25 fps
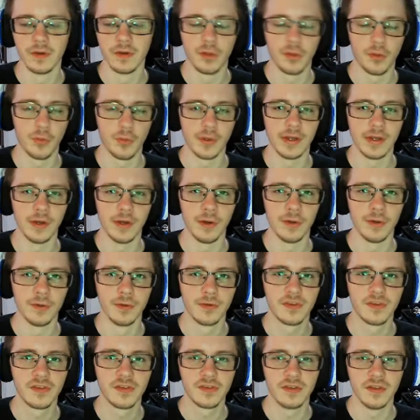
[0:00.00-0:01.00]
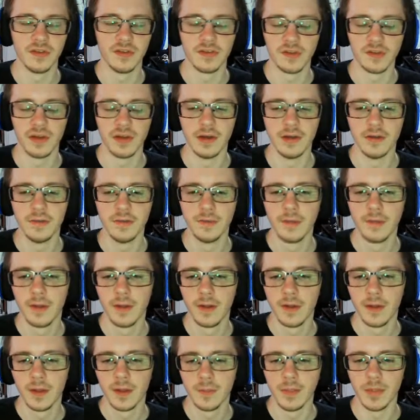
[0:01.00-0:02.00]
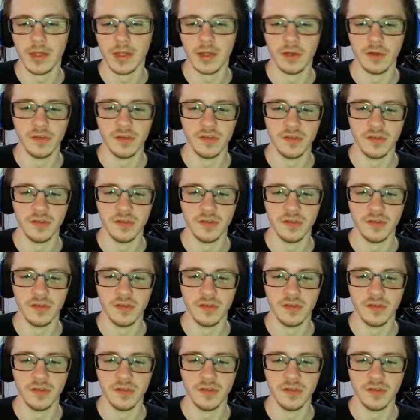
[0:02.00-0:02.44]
3 hertz instead, because